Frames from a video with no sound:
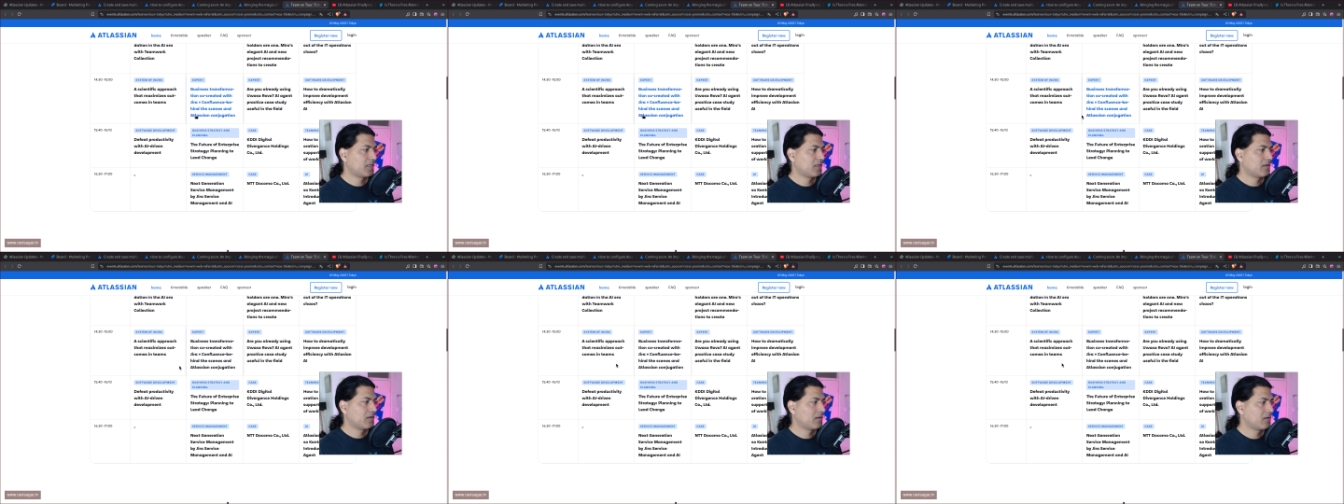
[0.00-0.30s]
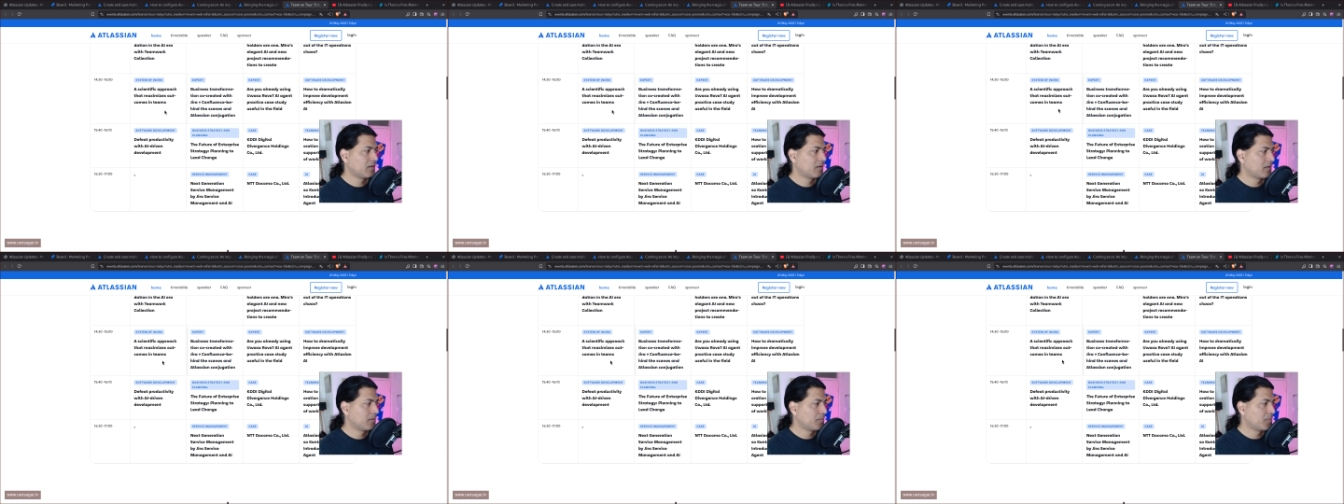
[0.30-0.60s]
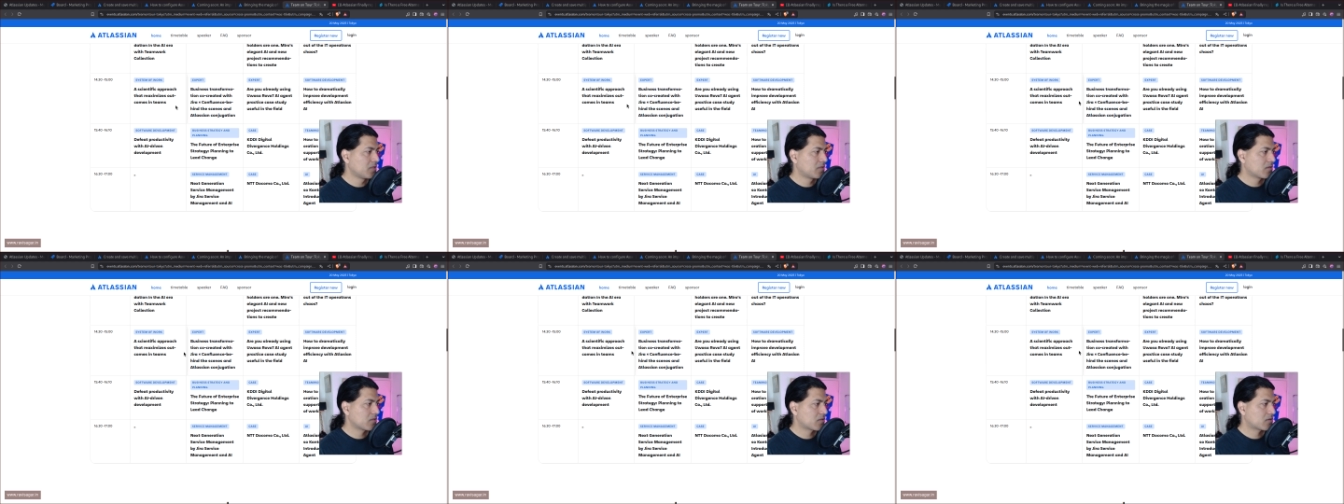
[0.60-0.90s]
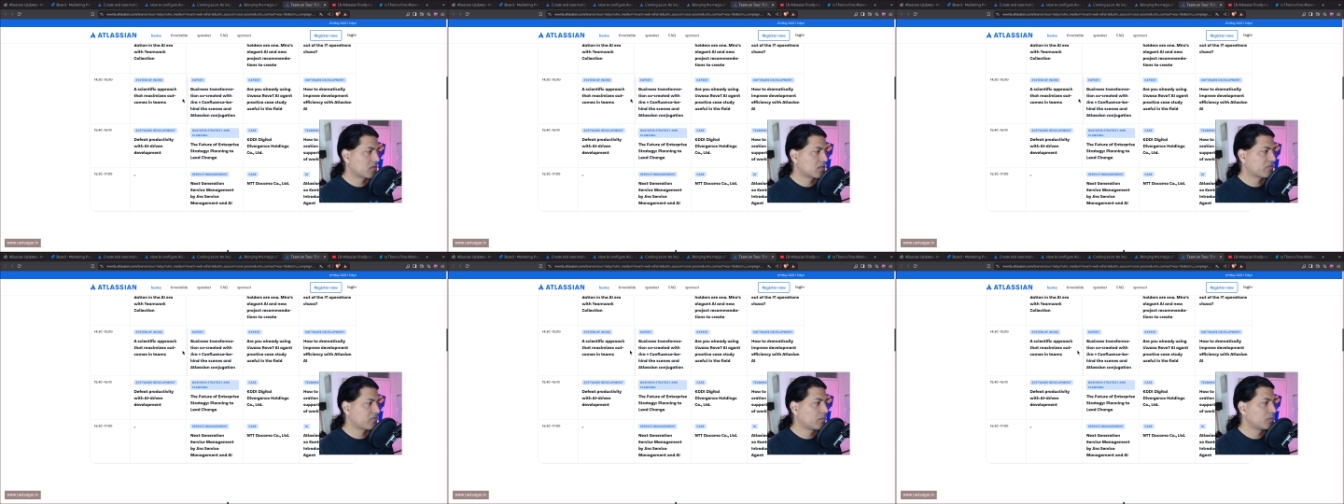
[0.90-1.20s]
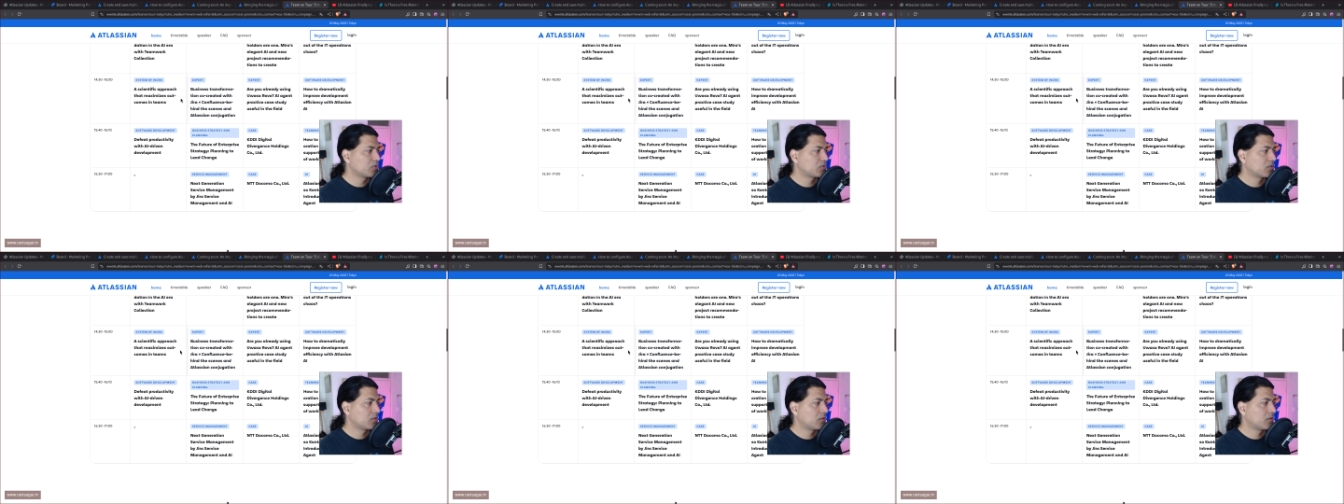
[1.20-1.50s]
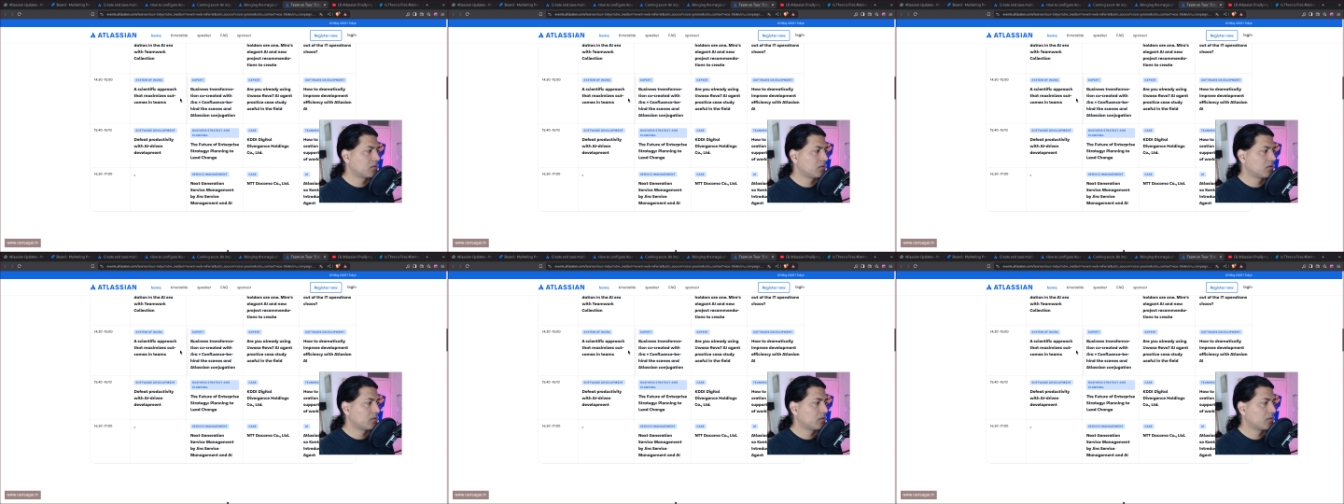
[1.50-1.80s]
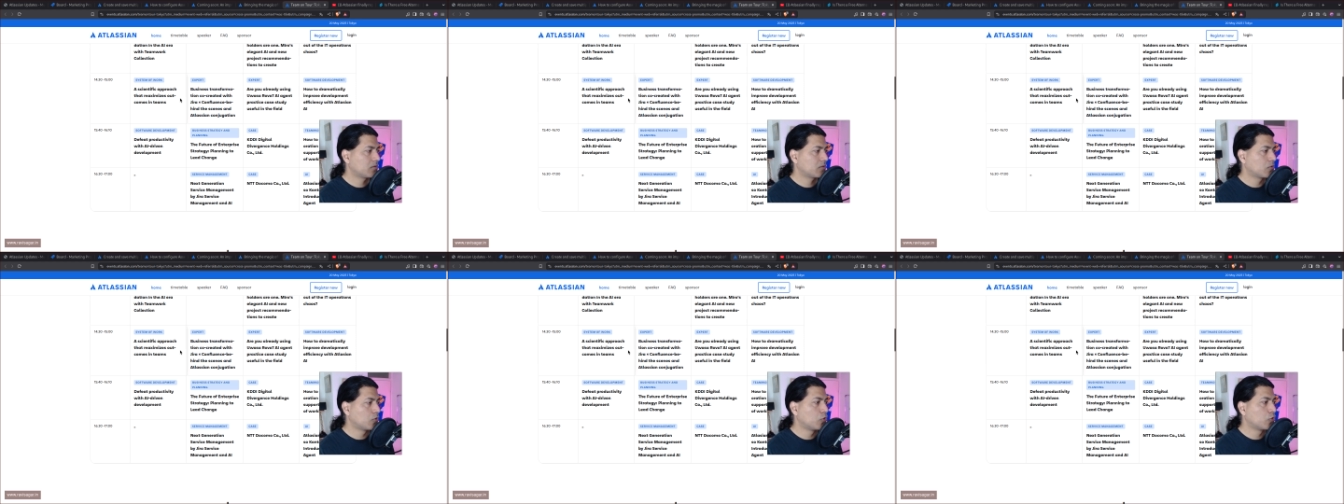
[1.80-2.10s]
Then business
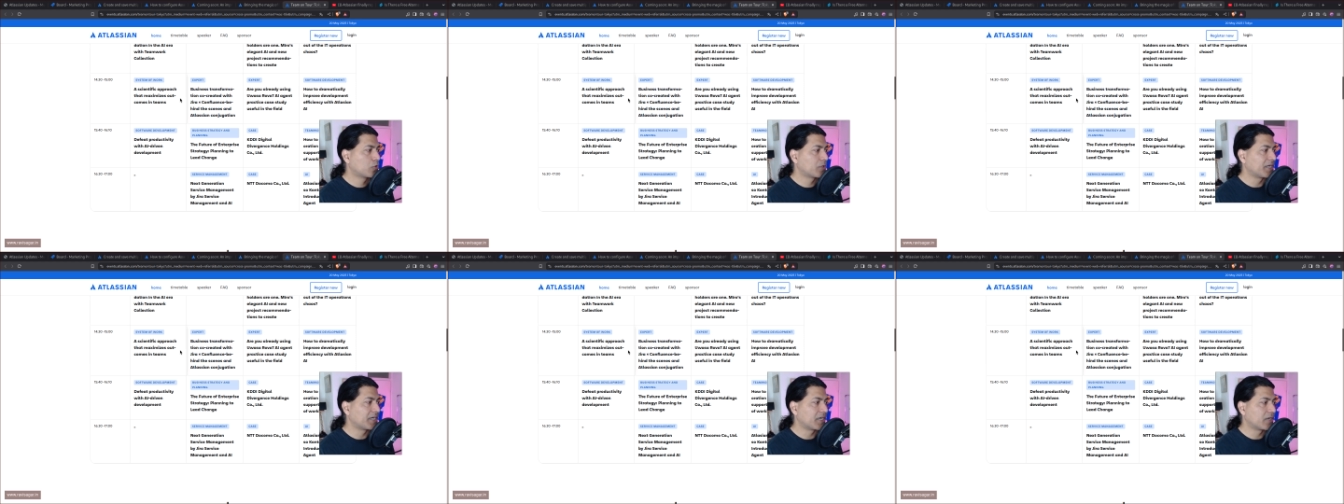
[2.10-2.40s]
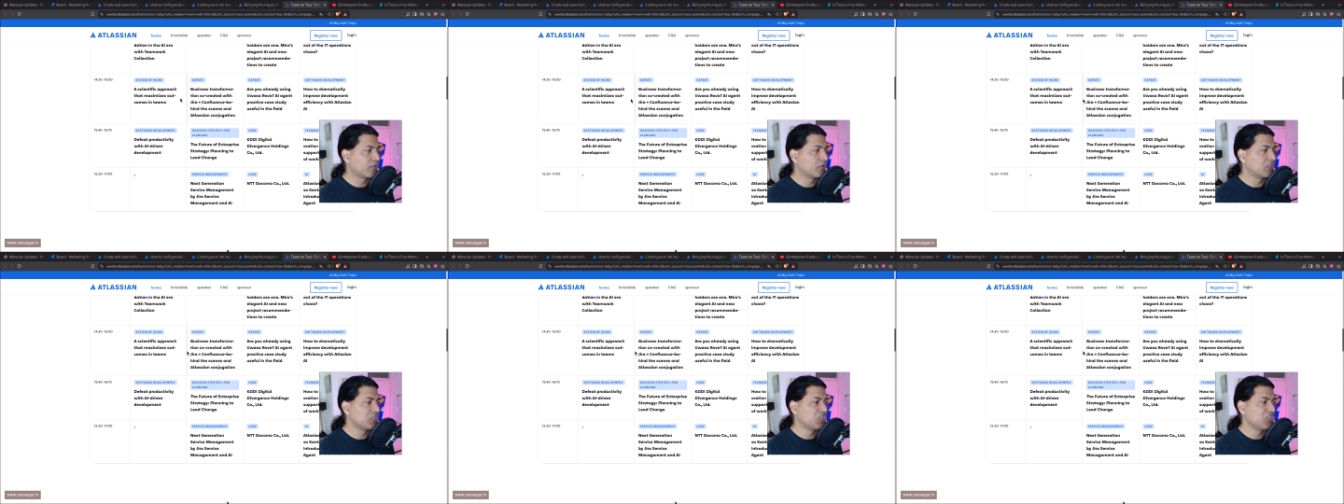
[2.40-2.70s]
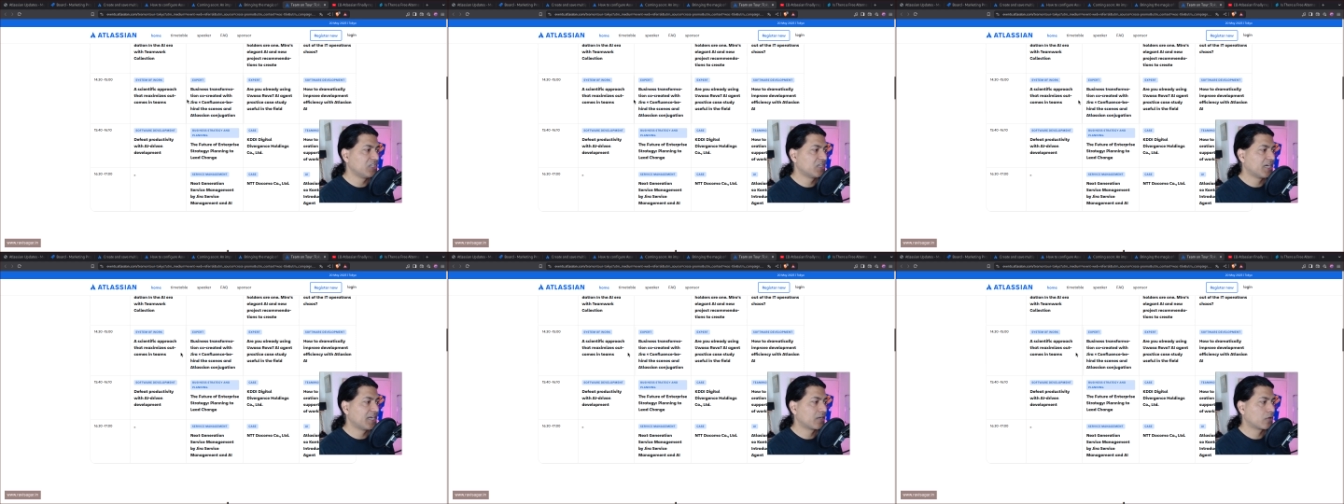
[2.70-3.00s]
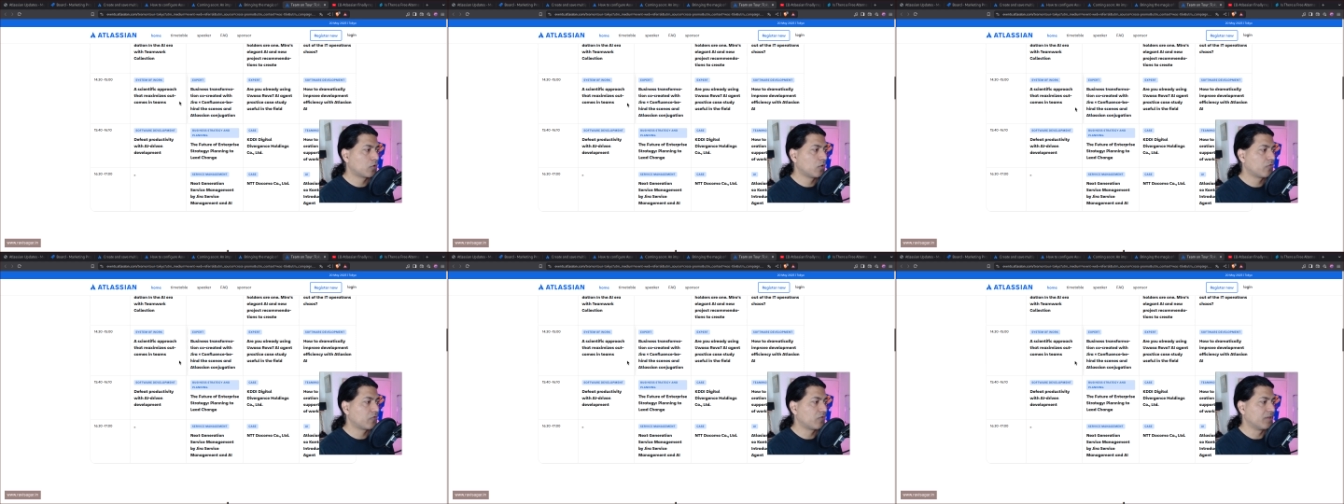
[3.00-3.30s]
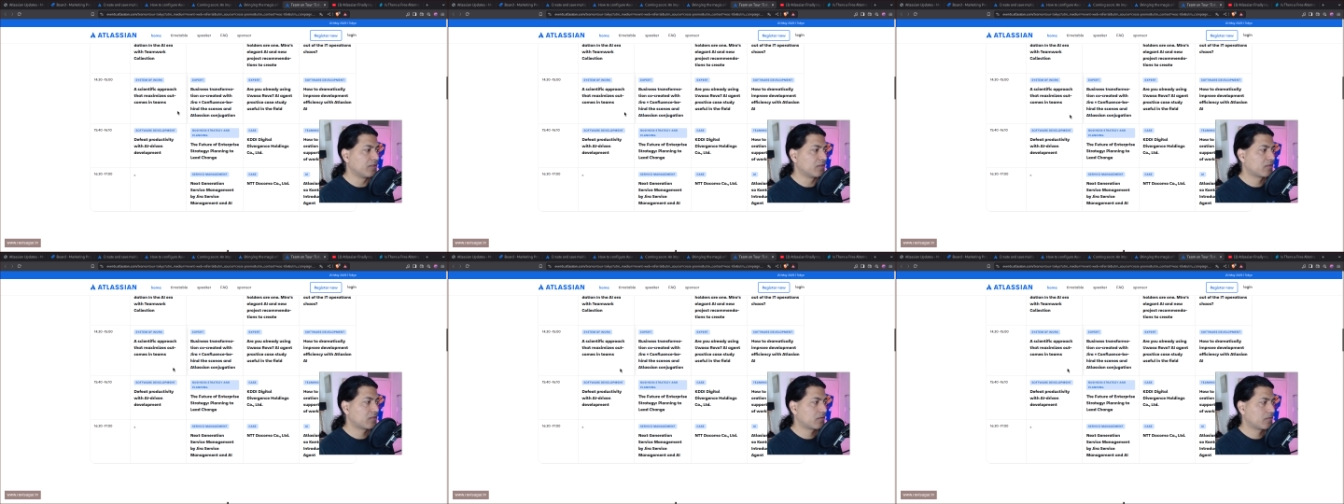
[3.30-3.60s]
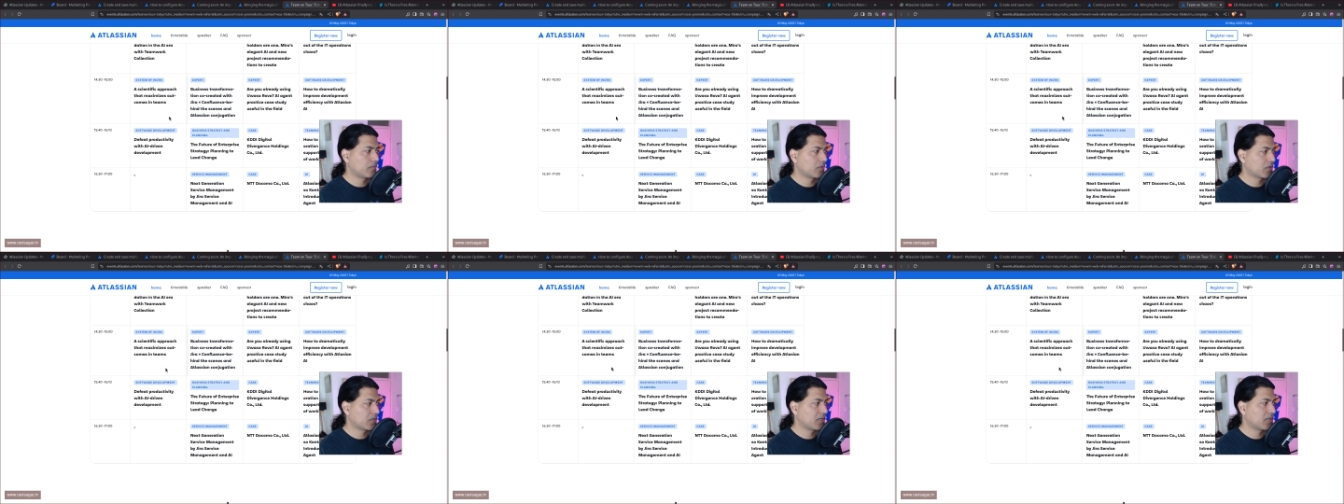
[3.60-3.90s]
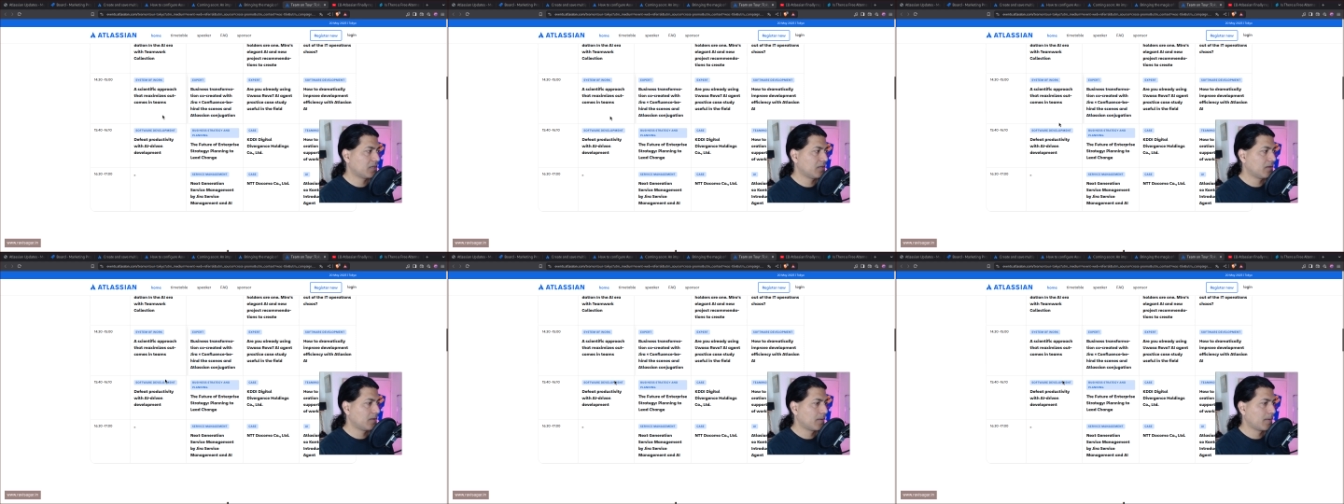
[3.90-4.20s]
transformation co-created with Jira and Confluence,
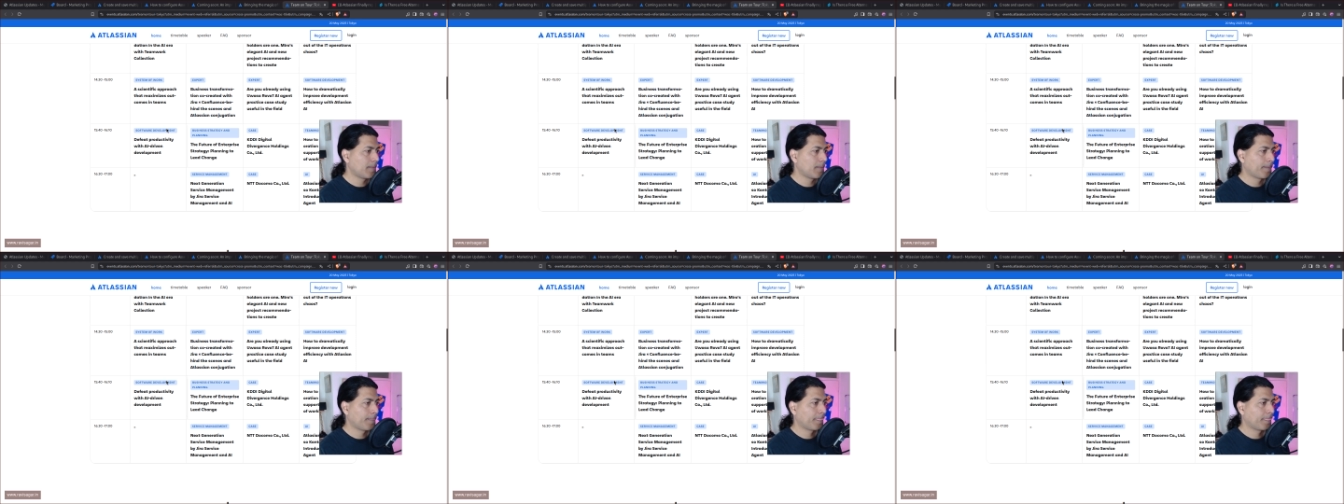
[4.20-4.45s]
okay.